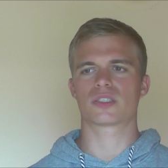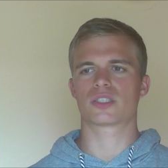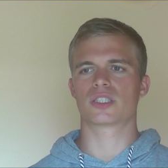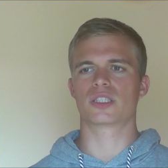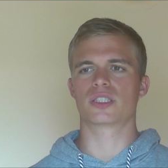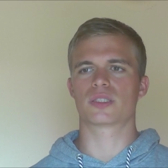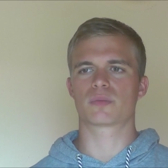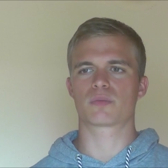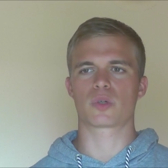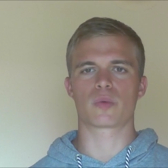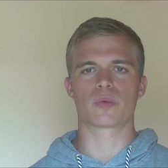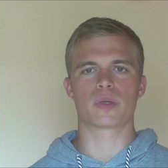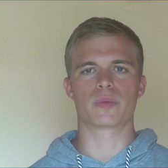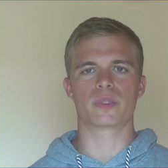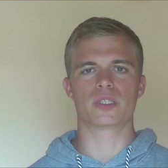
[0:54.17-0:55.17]
she's
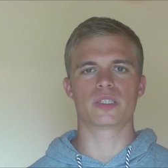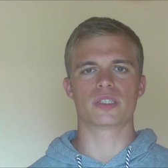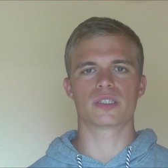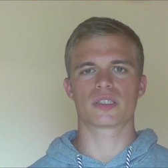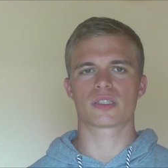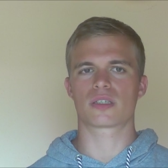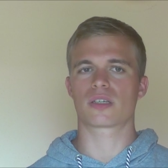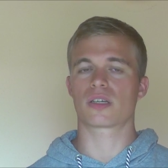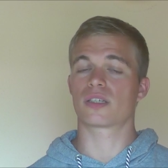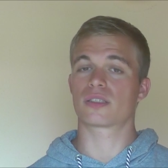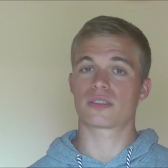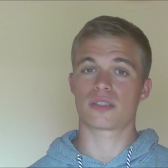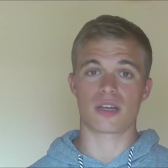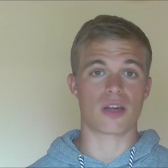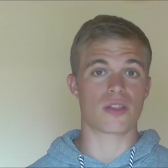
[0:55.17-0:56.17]
probably
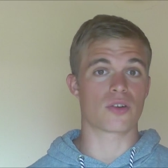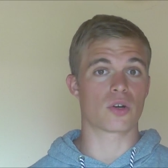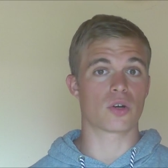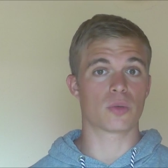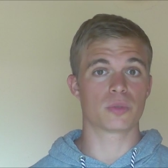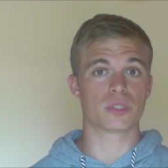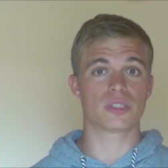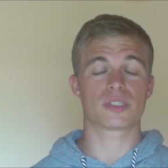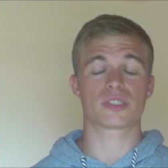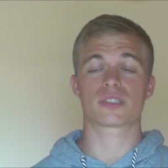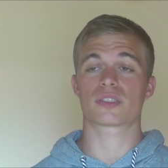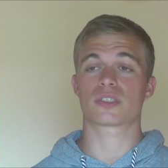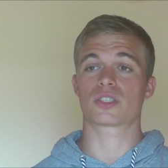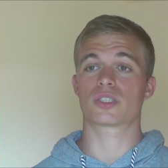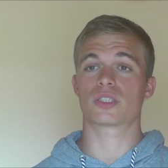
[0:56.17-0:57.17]
got other hobbies,